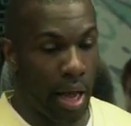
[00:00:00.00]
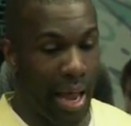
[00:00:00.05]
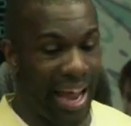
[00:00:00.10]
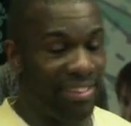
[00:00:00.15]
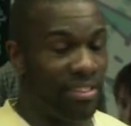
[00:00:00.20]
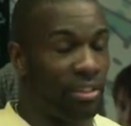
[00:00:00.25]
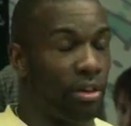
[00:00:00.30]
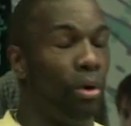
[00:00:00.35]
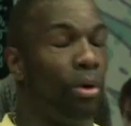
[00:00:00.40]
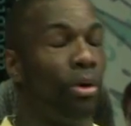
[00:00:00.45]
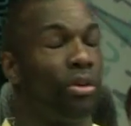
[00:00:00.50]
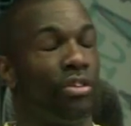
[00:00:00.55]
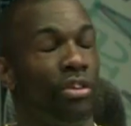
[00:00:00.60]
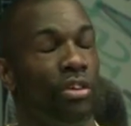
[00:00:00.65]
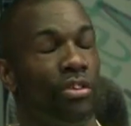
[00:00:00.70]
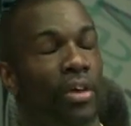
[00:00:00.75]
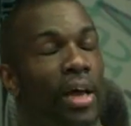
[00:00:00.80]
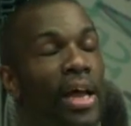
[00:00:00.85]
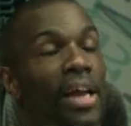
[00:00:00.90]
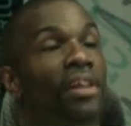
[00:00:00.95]
escort
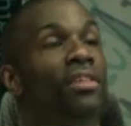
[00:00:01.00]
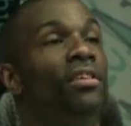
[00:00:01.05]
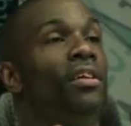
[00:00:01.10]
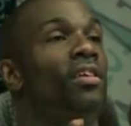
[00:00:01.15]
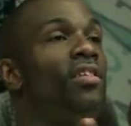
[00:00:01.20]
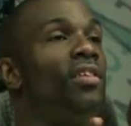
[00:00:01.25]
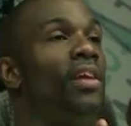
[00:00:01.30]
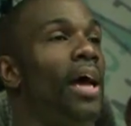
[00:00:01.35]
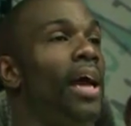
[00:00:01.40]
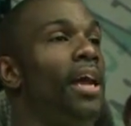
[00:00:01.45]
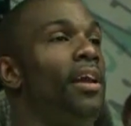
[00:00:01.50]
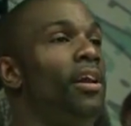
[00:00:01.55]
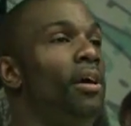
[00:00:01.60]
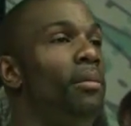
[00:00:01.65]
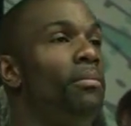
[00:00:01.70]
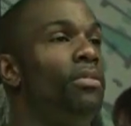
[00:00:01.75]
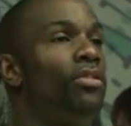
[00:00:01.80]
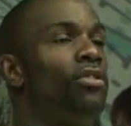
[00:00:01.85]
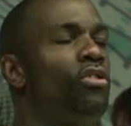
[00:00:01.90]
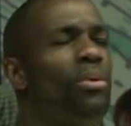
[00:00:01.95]
us into the
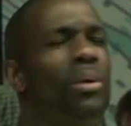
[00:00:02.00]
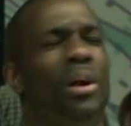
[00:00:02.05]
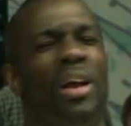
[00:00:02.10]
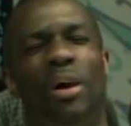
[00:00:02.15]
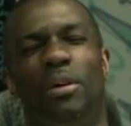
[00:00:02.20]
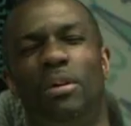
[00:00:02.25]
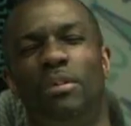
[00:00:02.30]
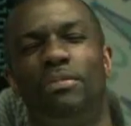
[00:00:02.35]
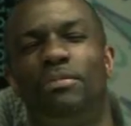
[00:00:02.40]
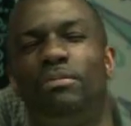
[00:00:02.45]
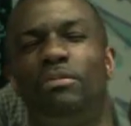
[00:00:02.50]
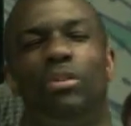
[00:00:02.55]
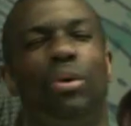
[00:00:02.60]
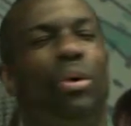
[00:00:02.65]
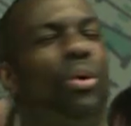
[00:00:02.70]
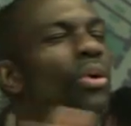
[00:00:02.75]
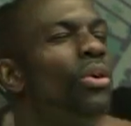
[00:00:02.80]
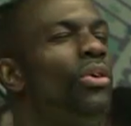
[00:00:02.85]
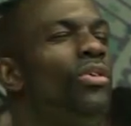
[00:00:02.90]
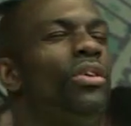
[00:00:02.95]
stadium through a load of
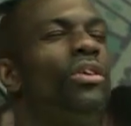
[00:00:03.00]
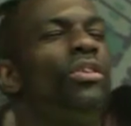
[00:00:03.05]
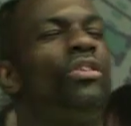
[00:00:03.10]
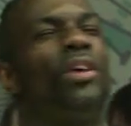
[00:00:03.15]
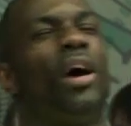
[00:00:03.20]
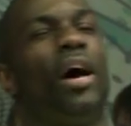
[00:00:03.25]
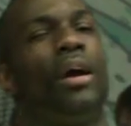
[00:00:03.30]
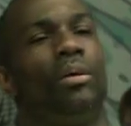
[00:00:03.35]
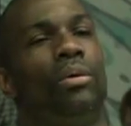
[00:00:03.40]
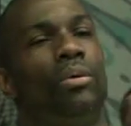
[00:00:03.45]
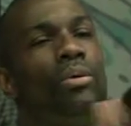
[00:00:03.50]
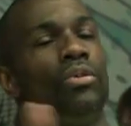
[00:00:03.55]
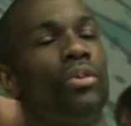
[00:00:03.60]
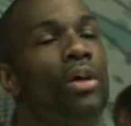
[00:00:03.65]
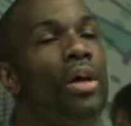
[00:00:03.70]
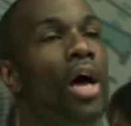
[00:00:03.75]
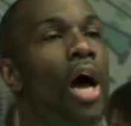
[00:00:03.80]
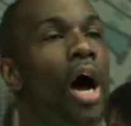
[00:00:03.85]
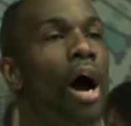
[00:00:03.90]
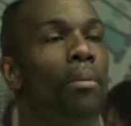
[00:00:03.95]
doors and tunnels,
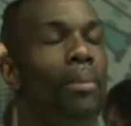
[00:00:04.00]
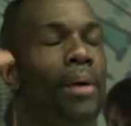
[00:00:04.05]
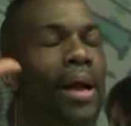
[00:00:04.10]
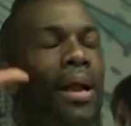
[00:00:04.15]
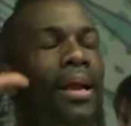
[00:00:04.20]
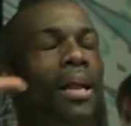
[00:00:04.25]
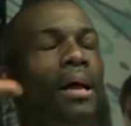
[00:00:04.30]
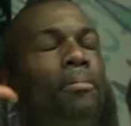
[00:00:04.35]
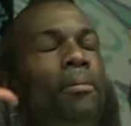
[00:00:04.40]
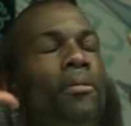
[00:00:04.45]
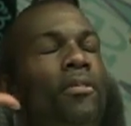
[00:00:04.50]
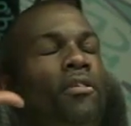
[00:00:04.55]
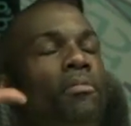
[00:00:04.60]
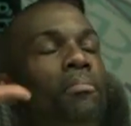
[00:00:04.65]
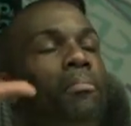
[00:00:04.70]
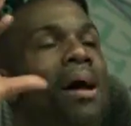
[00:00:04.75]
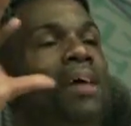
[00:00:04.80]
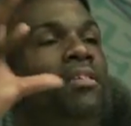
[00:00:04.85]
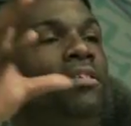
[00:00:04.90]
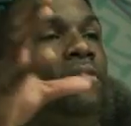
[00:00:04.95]
and we end up at this
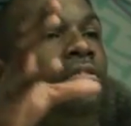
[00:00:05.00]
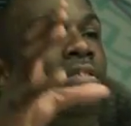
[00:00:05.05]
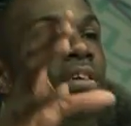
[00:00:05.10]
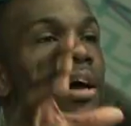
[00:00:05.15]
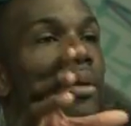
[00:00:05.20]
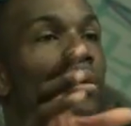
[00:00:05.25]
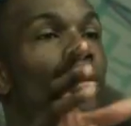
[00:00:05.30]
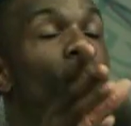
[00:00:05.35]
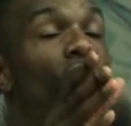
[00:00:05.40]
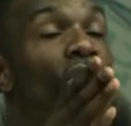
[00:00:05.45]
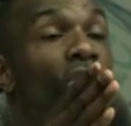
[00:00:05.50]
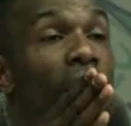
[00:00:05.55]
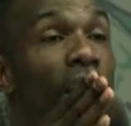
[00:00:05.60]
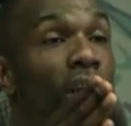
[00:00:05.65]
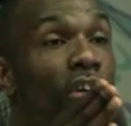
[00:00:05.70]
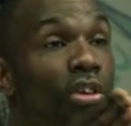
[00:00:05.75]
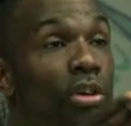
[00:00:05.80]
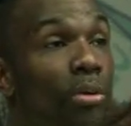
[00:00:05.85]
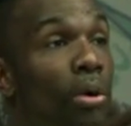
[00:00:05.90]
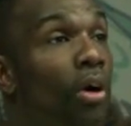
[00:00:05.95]
massive tunnel that
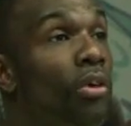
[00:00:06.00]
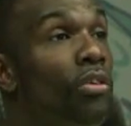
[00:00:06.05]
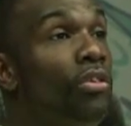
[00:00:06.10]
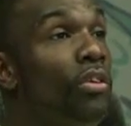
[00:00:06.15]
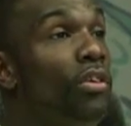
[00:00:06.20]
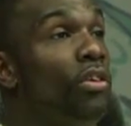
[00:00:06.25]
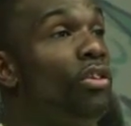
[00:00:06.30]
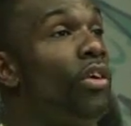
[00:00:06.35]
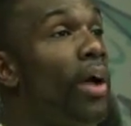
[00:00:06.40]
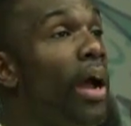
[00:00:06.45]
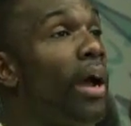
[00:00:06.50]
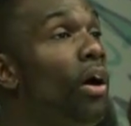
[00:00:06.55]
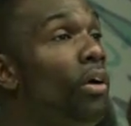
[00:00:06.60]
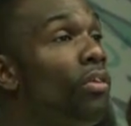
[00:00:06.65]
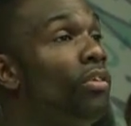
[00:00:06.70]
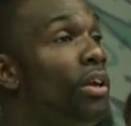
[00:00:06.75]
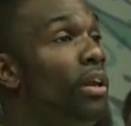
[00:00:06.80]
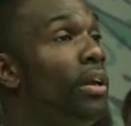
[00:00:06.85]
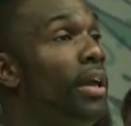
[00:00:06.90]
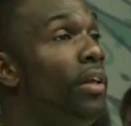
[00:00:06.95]
takes you onto the track,
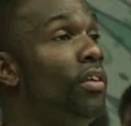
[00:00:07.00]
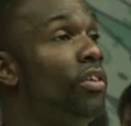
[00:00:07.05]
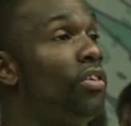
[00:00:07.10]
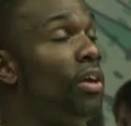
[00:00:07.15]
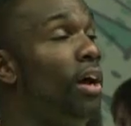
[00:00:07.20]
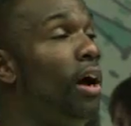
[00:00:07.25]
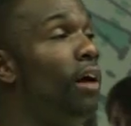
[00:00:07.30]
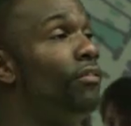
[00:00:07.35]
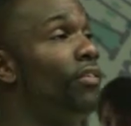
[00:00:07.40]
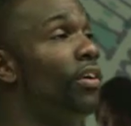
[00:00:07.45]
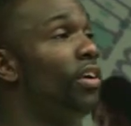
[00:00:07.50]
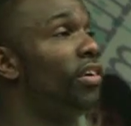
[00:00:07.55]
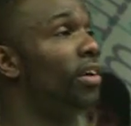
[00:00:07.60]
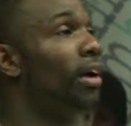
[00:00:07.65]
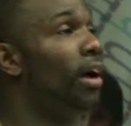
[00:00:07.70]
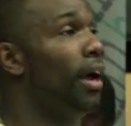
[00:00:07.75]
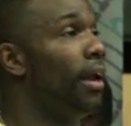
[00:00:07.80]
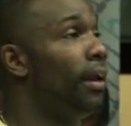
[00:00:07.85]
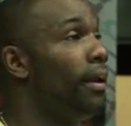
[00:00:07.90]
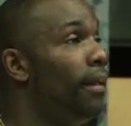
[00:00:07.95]
onto the, near the start-finish
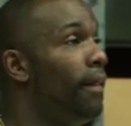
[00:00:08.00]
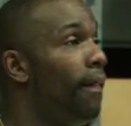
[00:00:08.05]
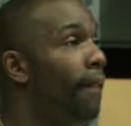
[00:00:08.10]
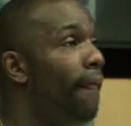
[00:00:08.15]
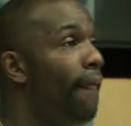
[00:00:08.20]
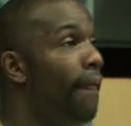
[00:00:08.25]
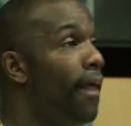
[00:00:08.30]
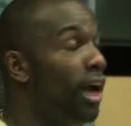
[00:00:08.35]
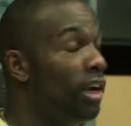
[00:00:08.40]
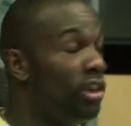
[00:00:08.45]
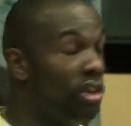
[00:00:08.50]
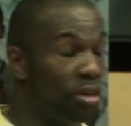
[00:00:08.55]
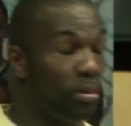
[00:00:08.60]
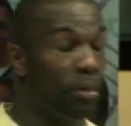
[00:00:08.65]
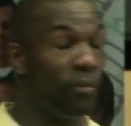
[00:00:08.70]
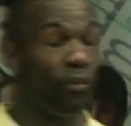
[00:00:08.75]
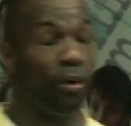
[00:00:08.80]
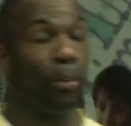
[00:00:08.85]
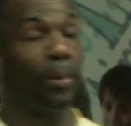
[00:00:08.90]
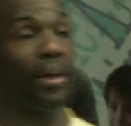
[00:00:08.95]
line. And just before